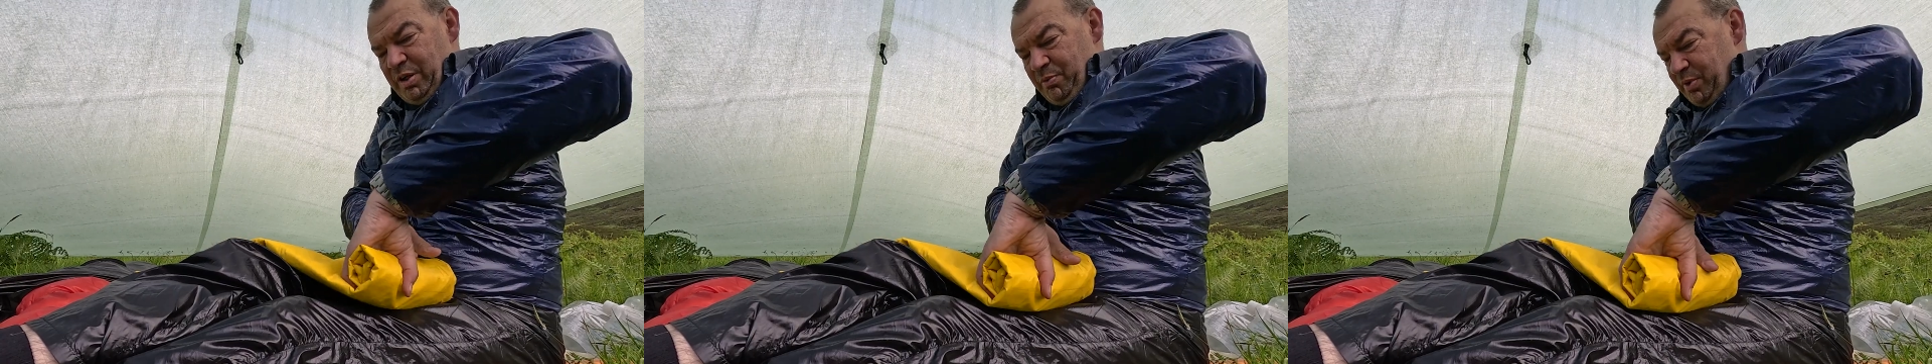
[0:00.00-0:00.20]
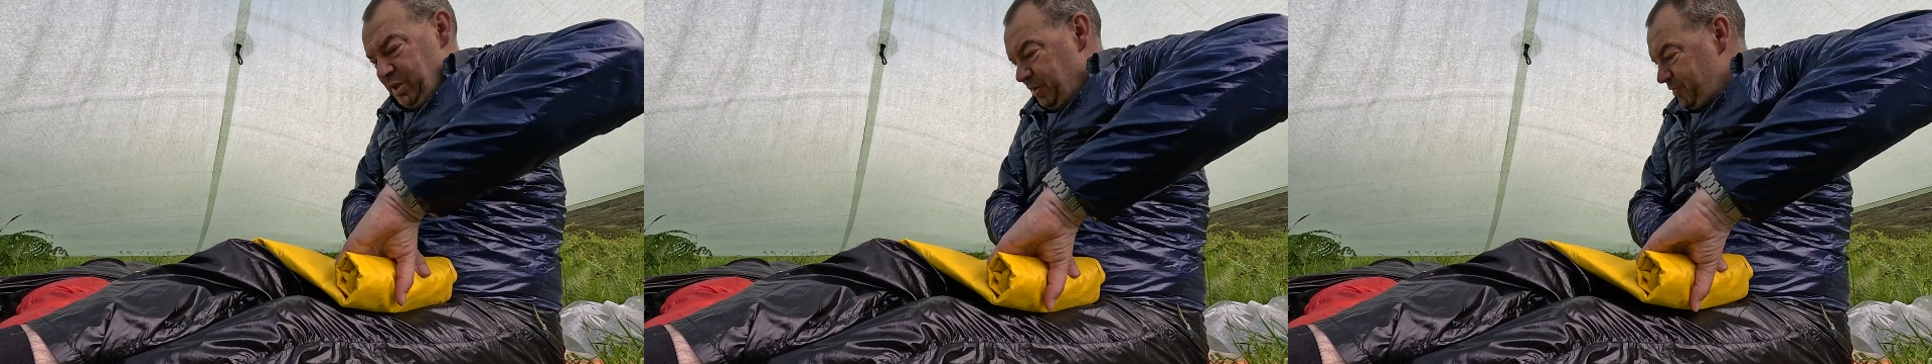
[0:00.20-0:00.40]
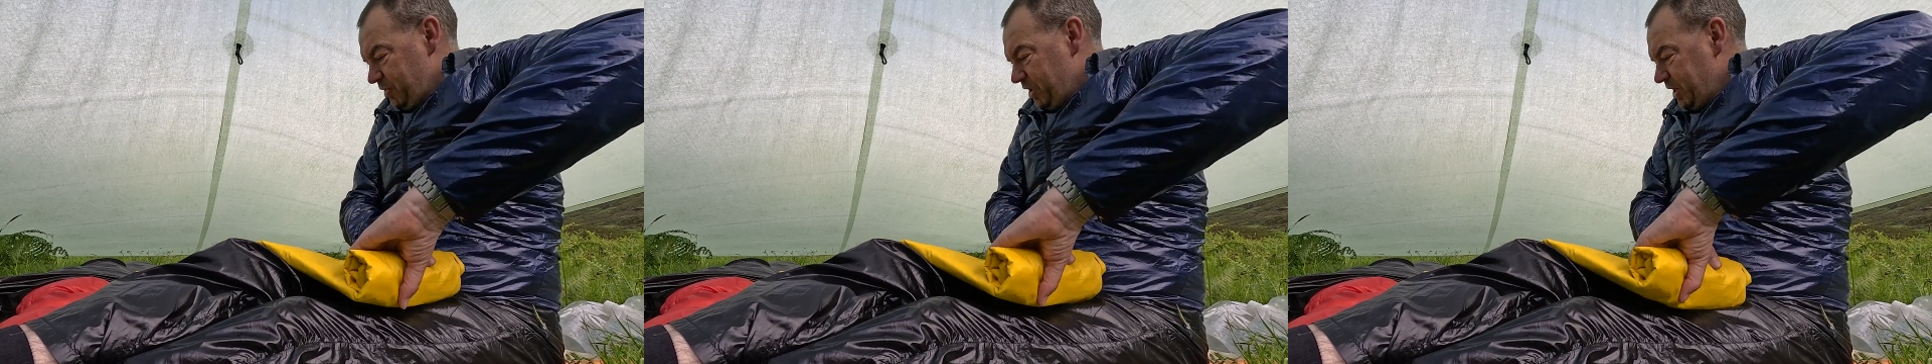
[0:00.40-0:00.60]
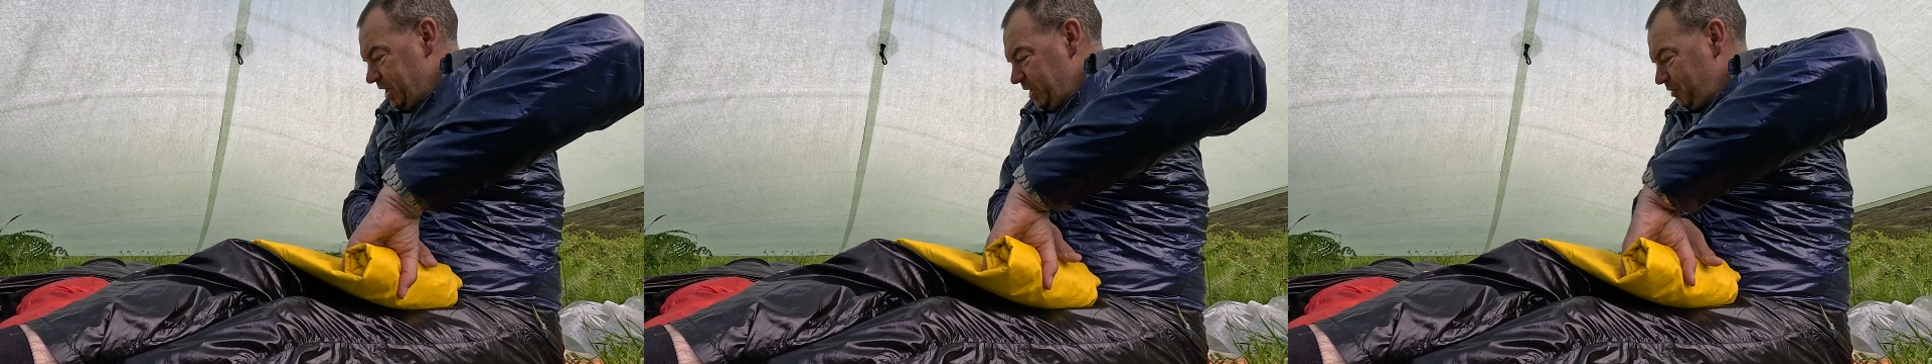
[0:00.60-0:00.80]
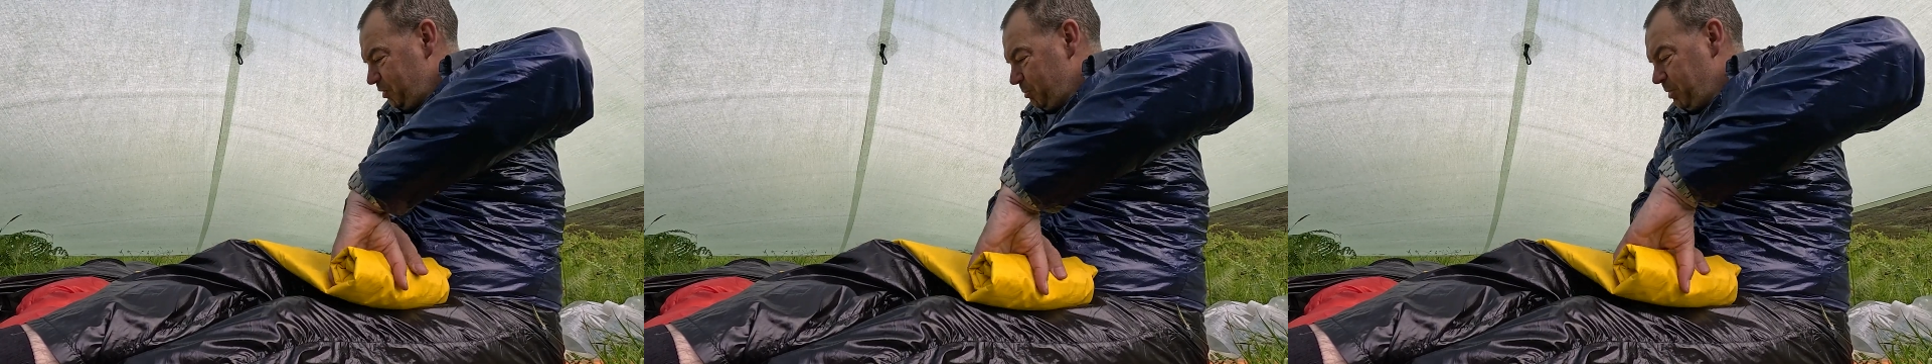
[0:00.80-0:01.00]
whenever I
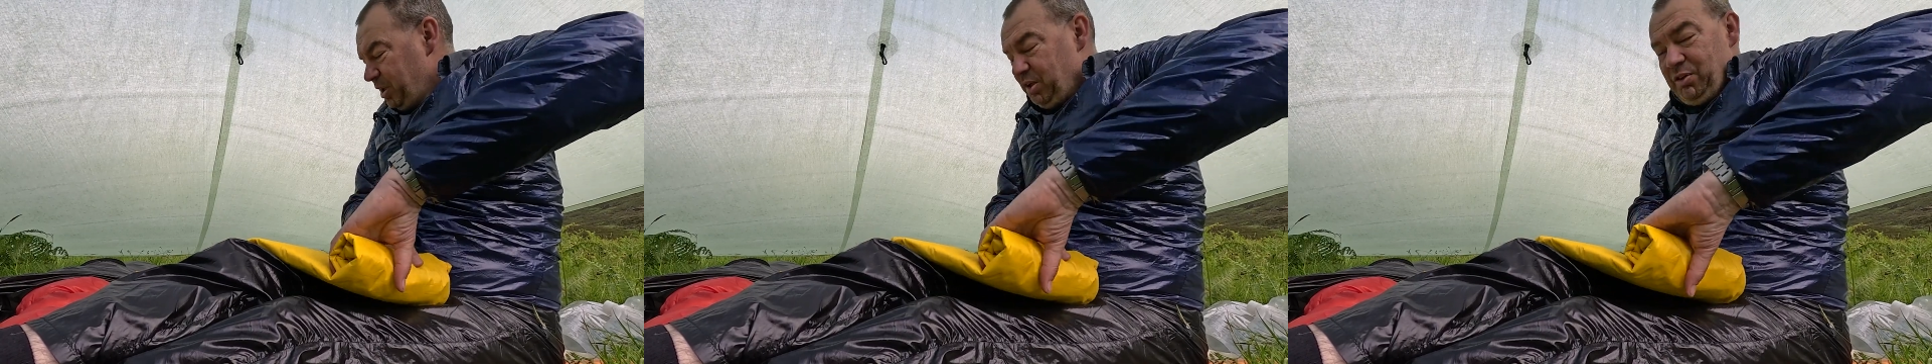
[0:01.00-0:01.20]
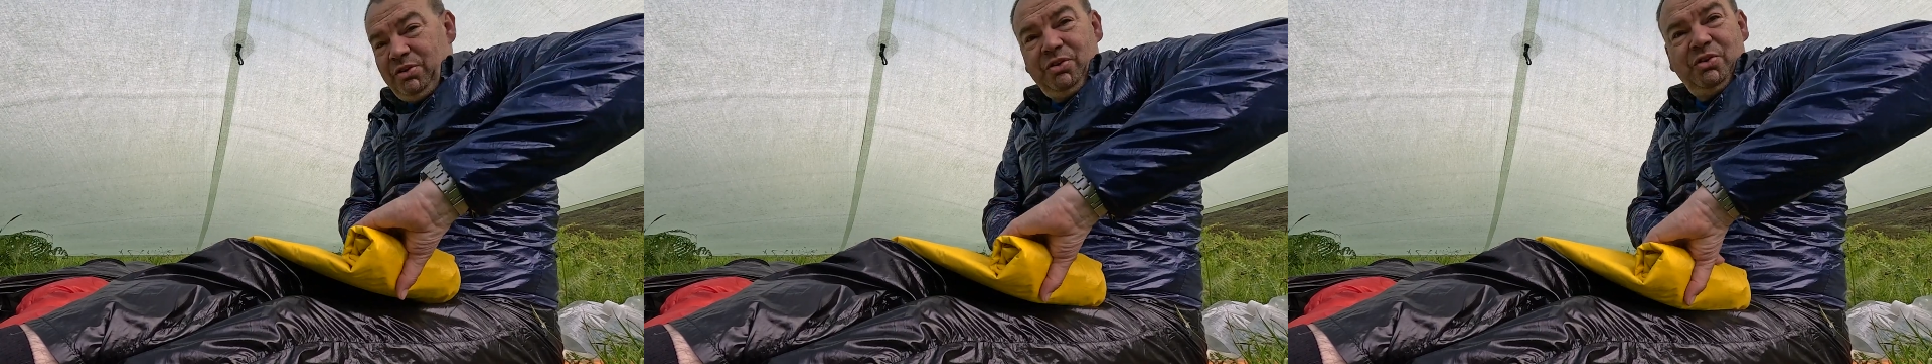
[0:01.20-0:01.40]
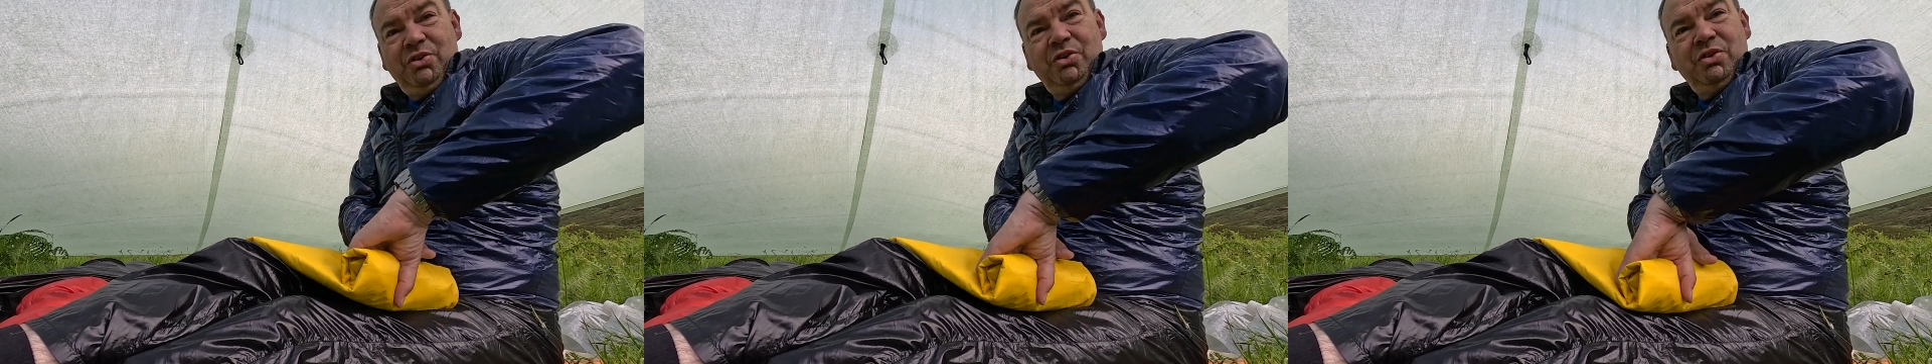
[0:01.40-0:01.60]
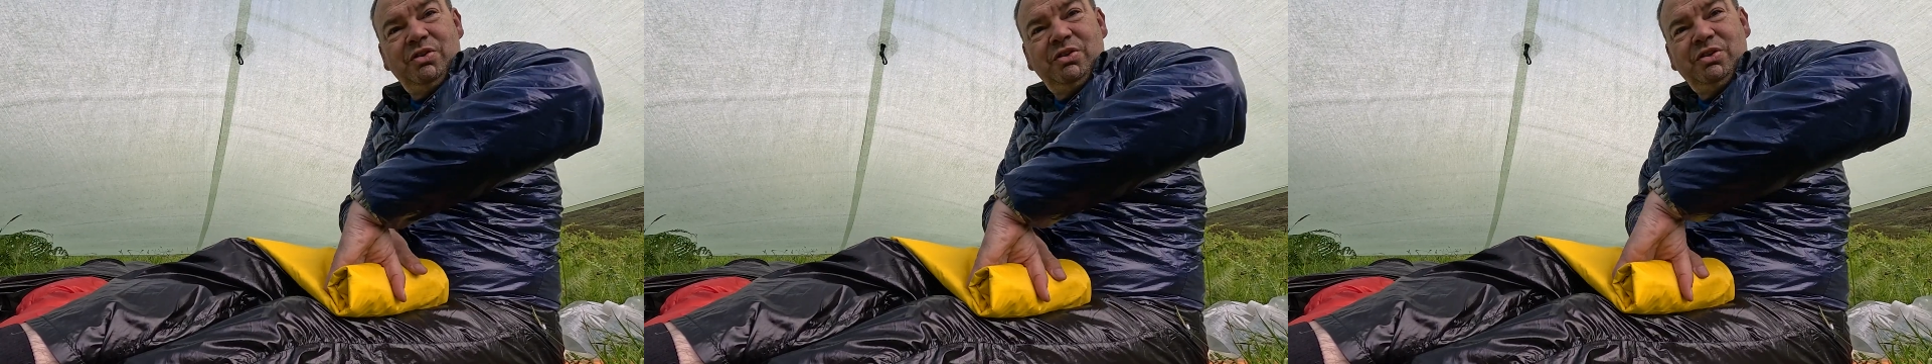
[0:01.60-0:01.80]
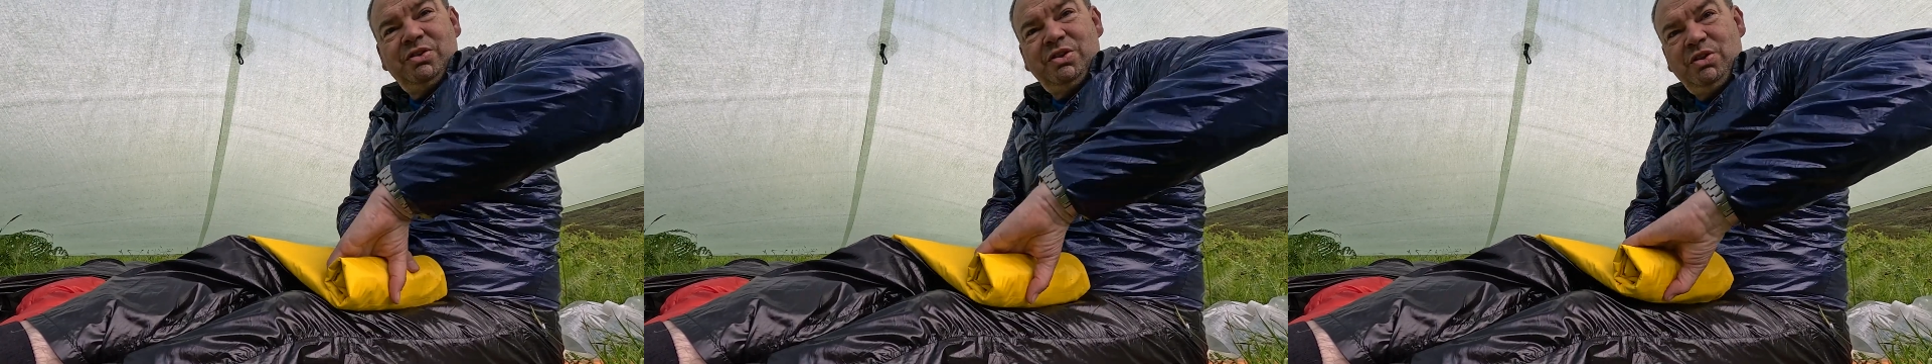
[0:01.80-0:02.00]
have to make a
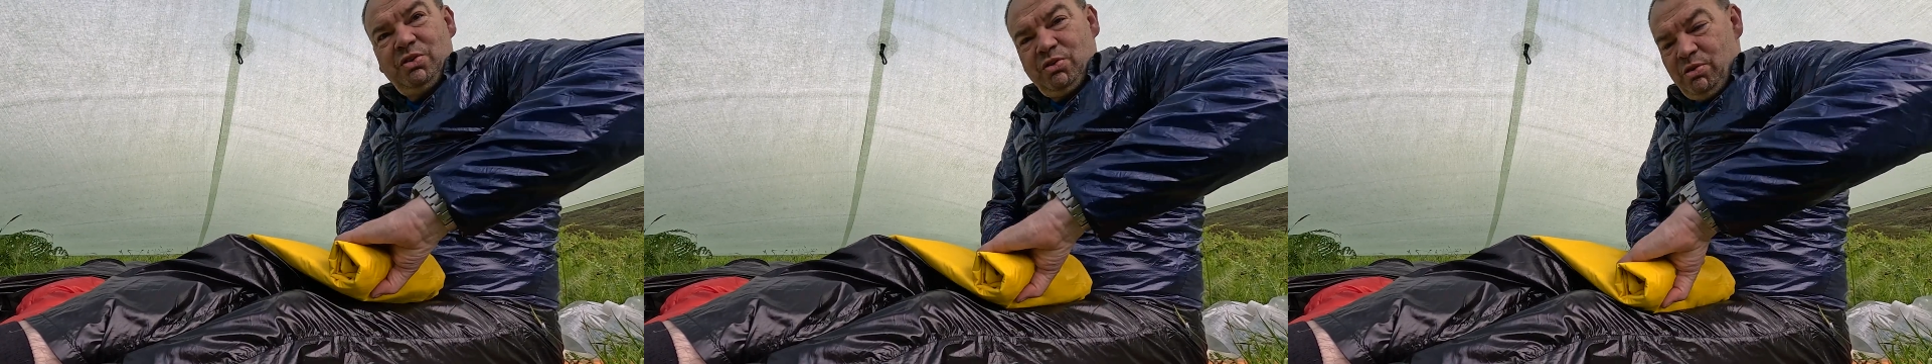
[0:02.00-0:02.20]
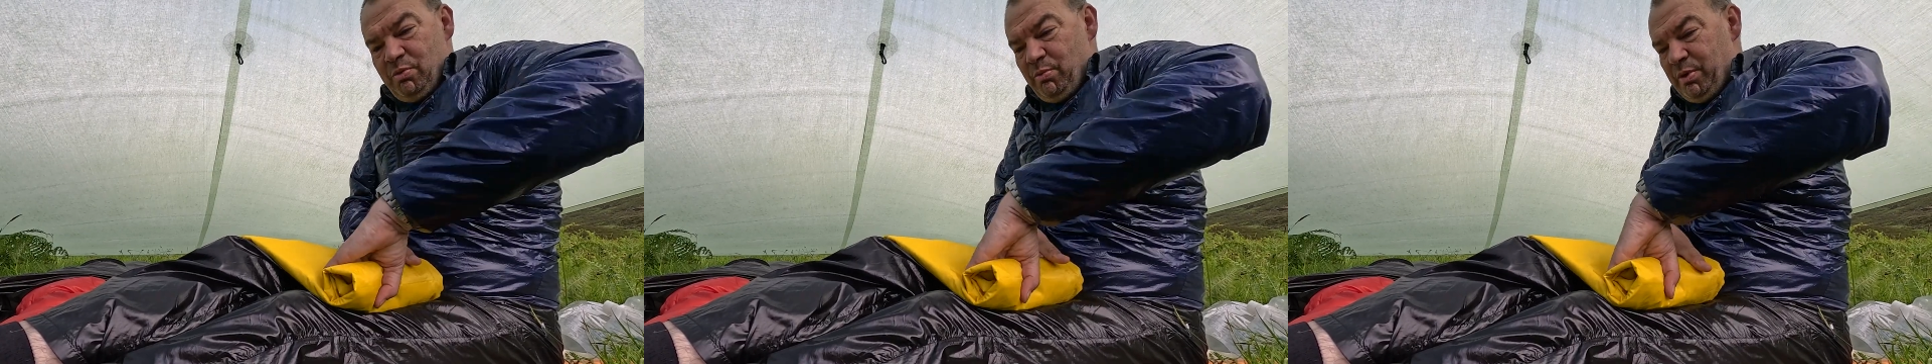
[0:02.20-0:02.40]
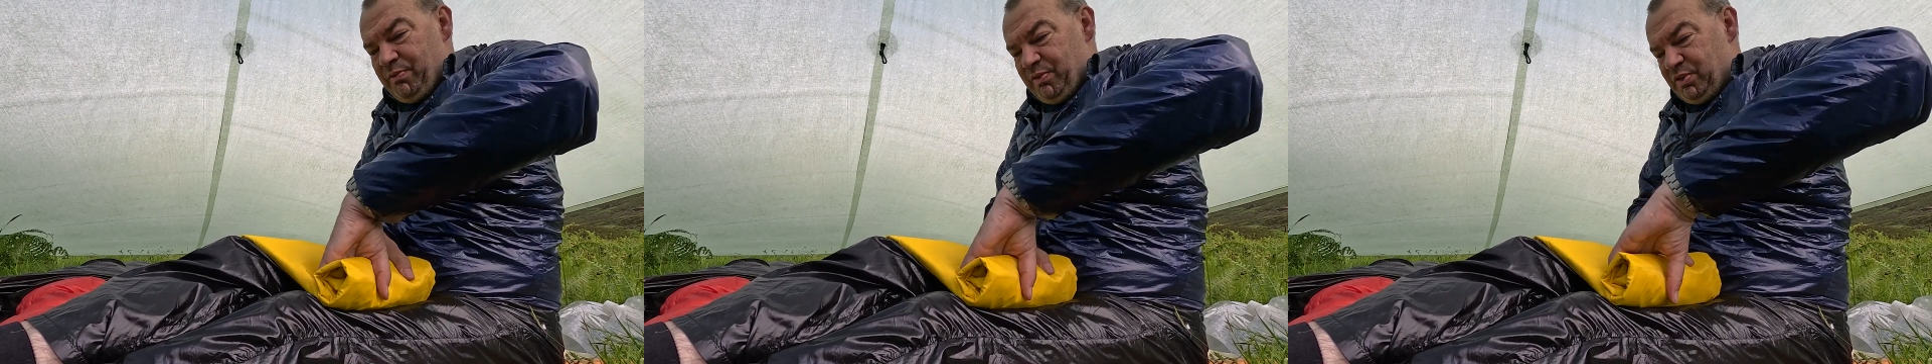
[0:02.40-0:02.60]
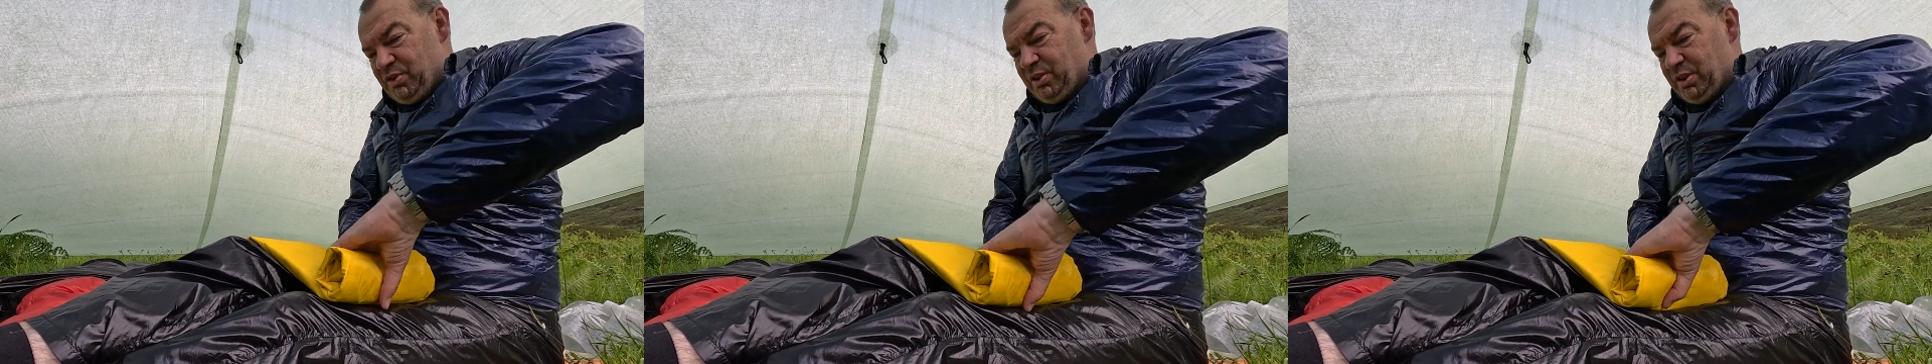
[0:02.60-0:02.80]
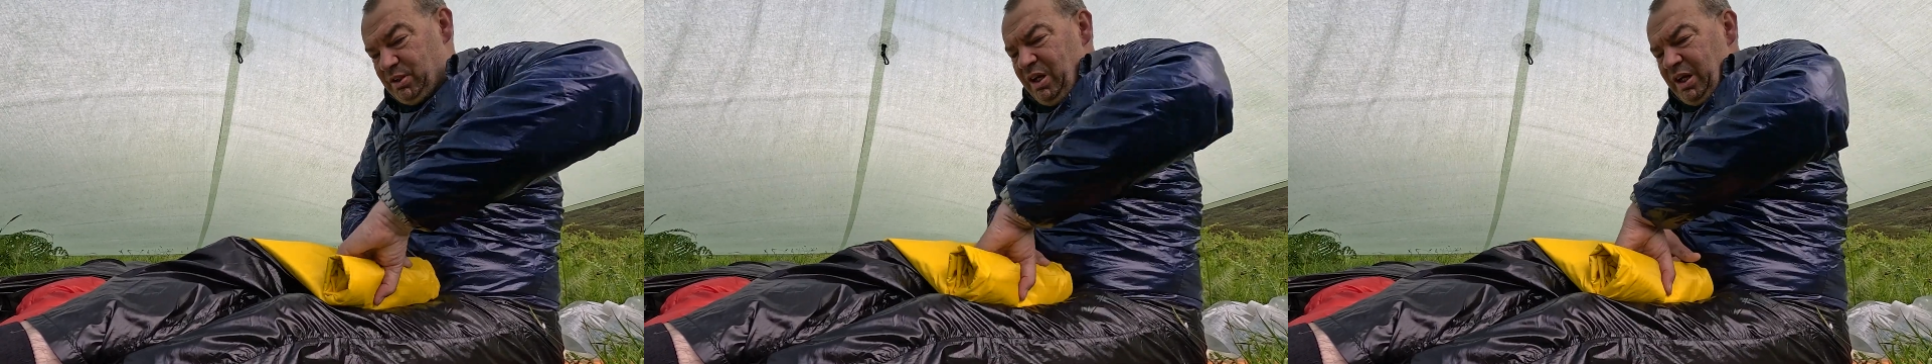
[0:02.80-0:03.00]
decision whether to